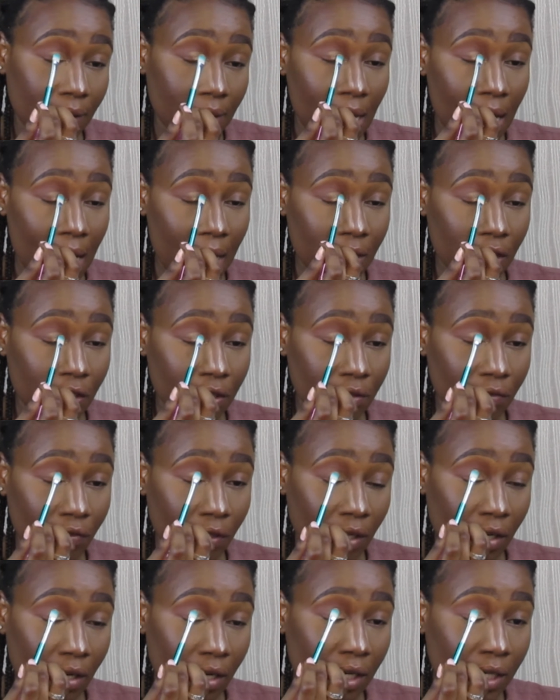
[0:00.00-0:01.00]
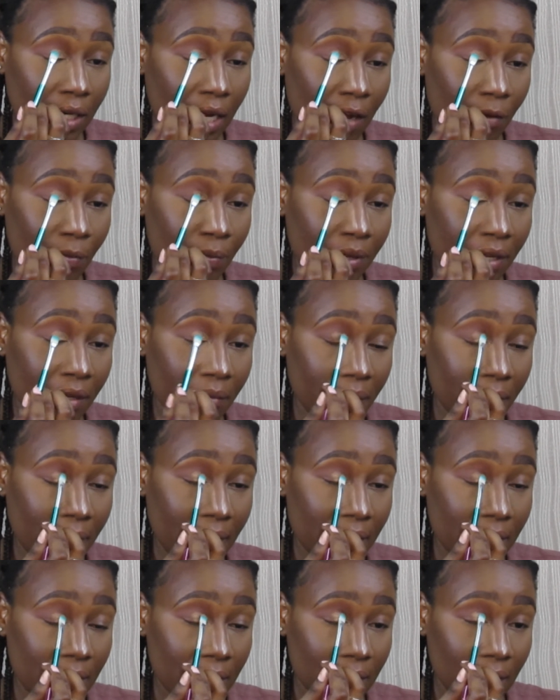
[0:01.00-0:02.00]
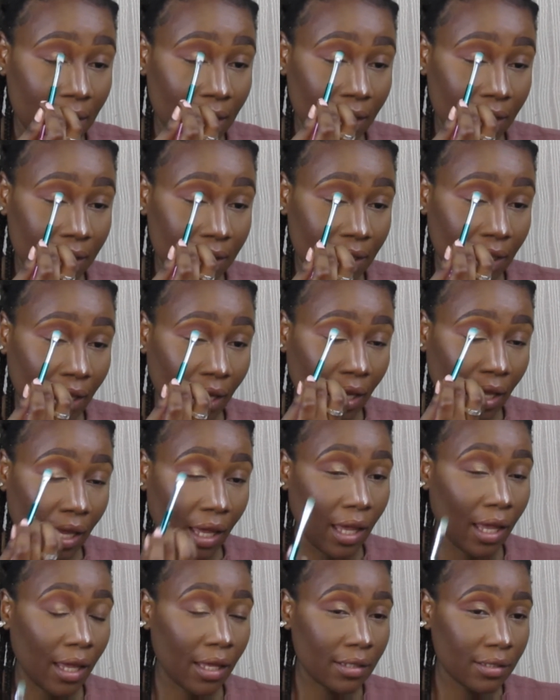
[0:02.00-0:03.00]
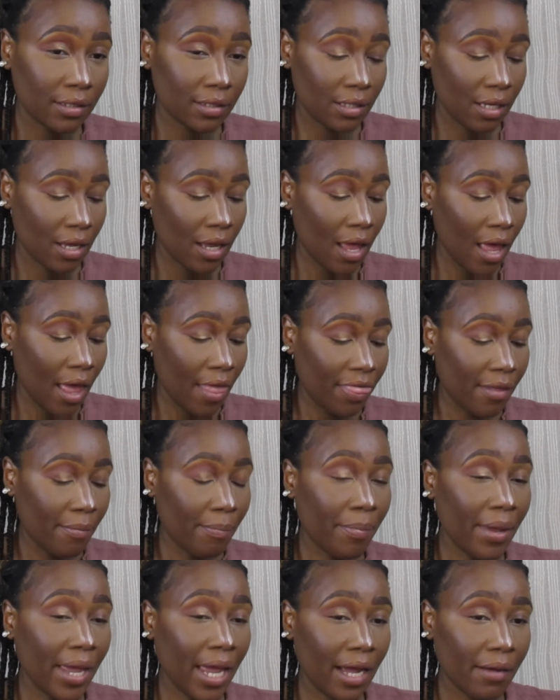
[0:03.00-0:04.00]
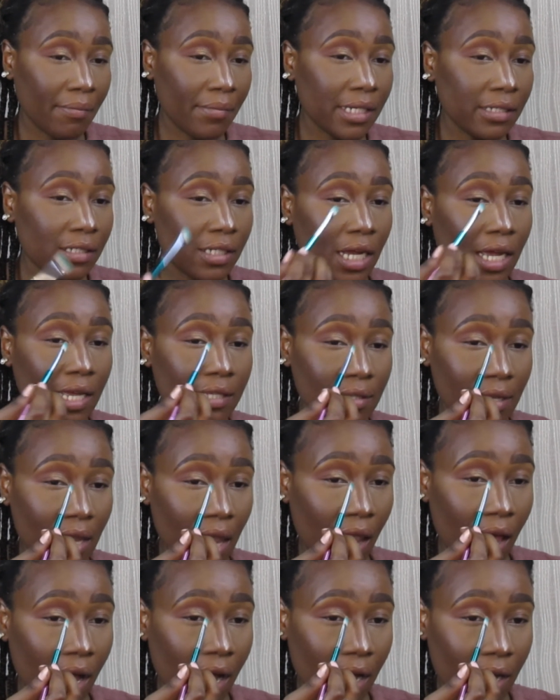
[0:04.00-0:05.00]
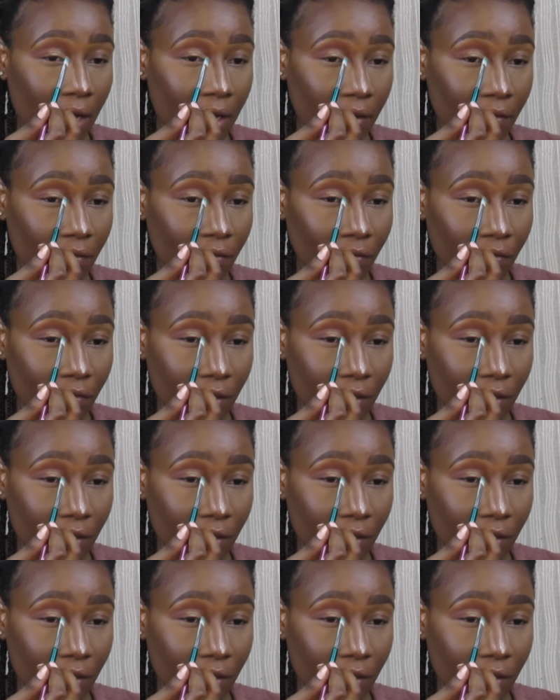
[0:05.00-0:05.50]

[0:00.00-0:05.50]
I just forgot how pigmented this thing is. The pigment is live.